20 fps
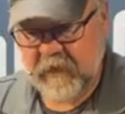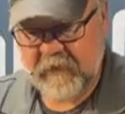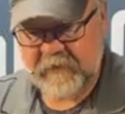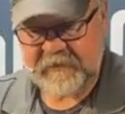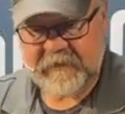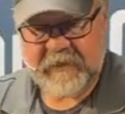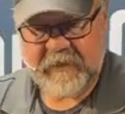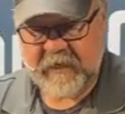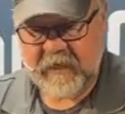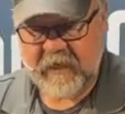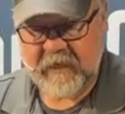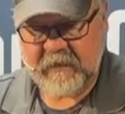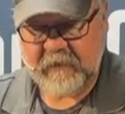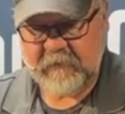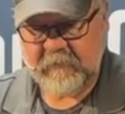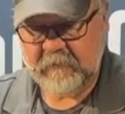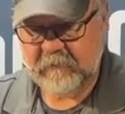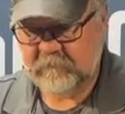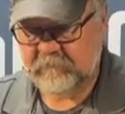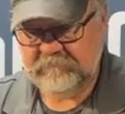Hunting
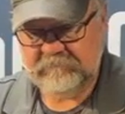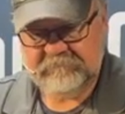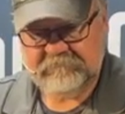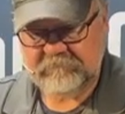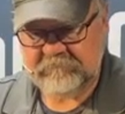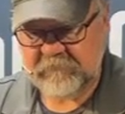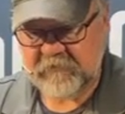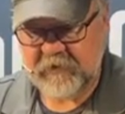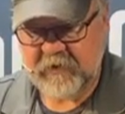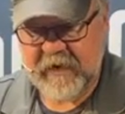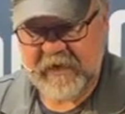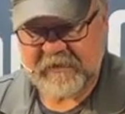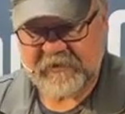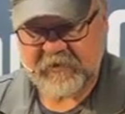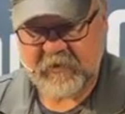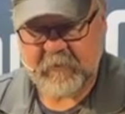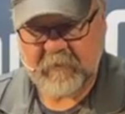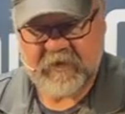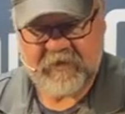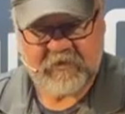gun, you're not
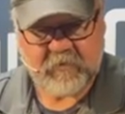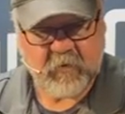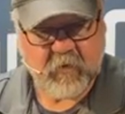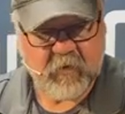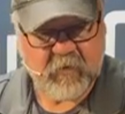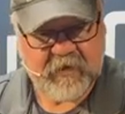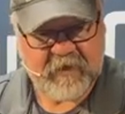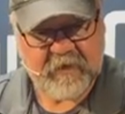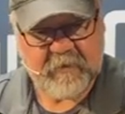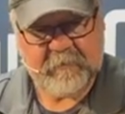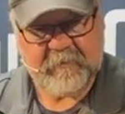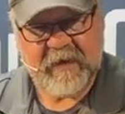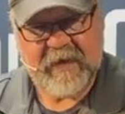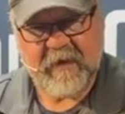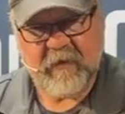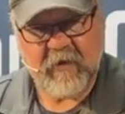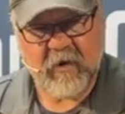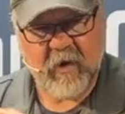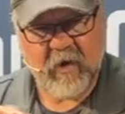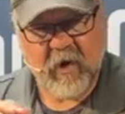so much worried
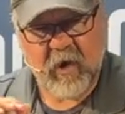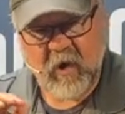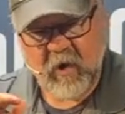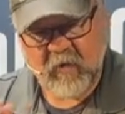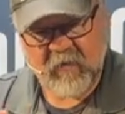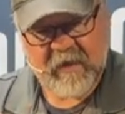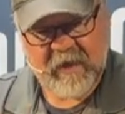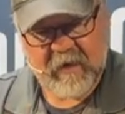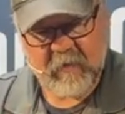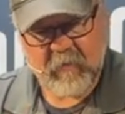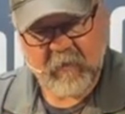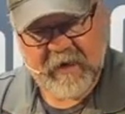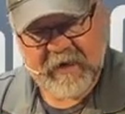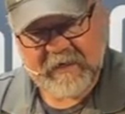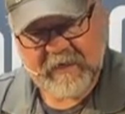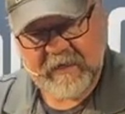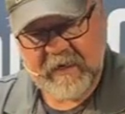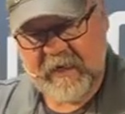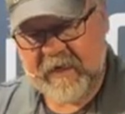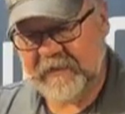about all that
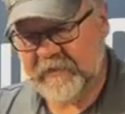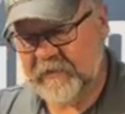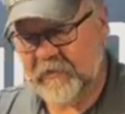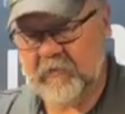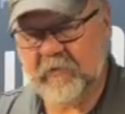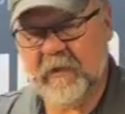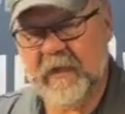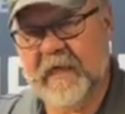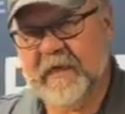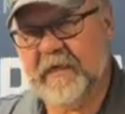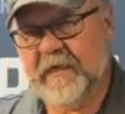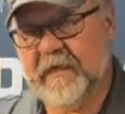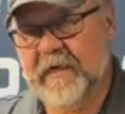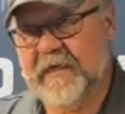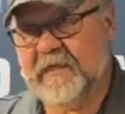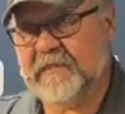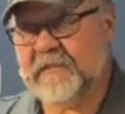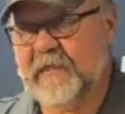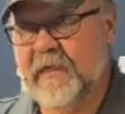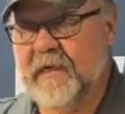weight. I do like a
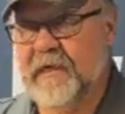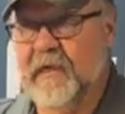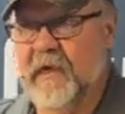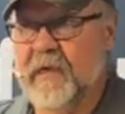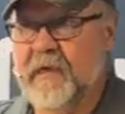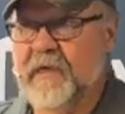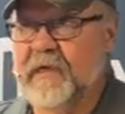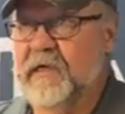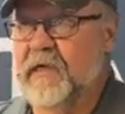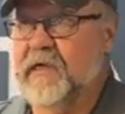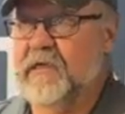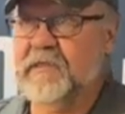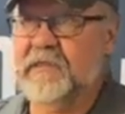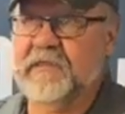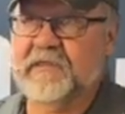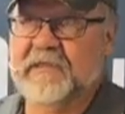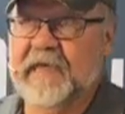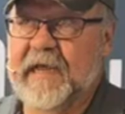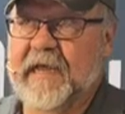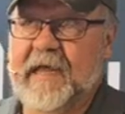nice light hunting gun
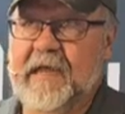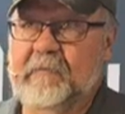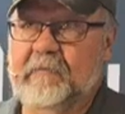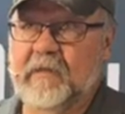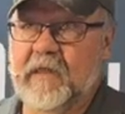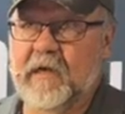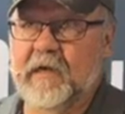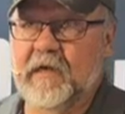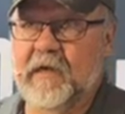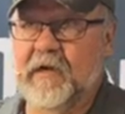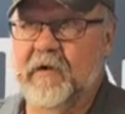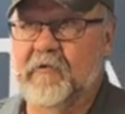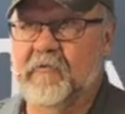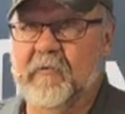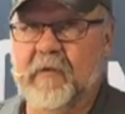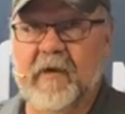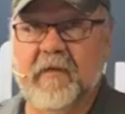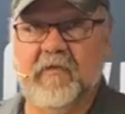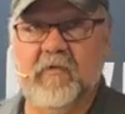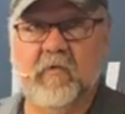because I am lugging it
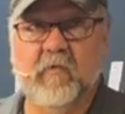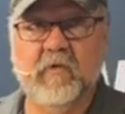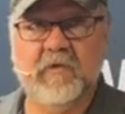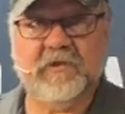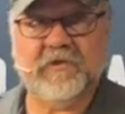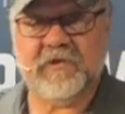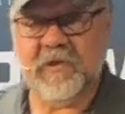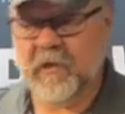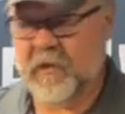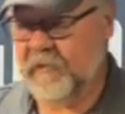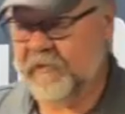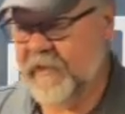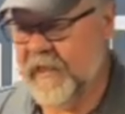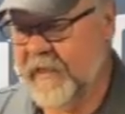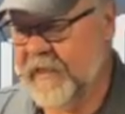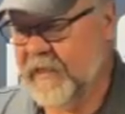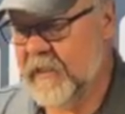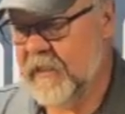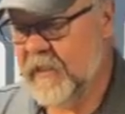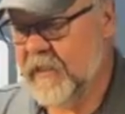around the woods all
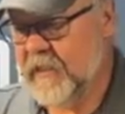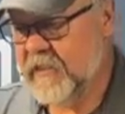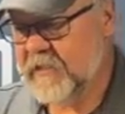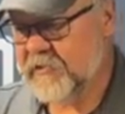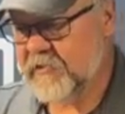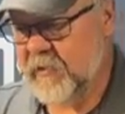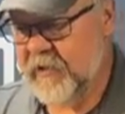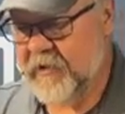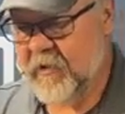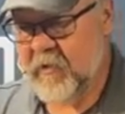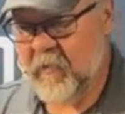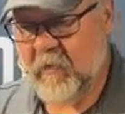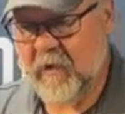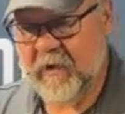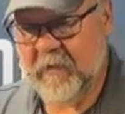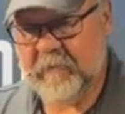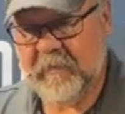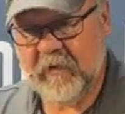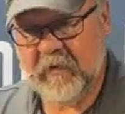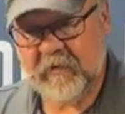day, so I don't
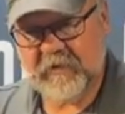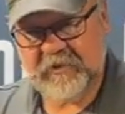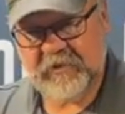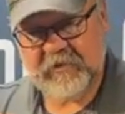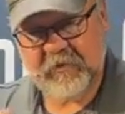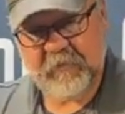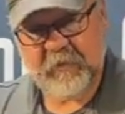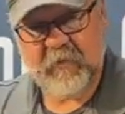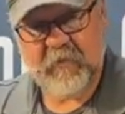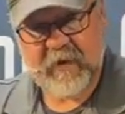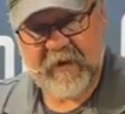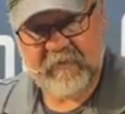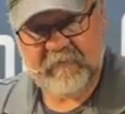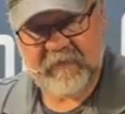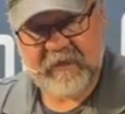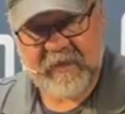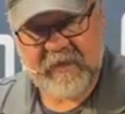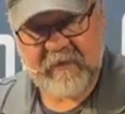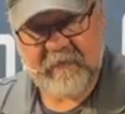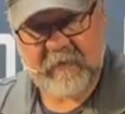want to build a super
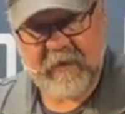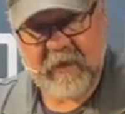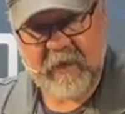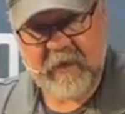heavy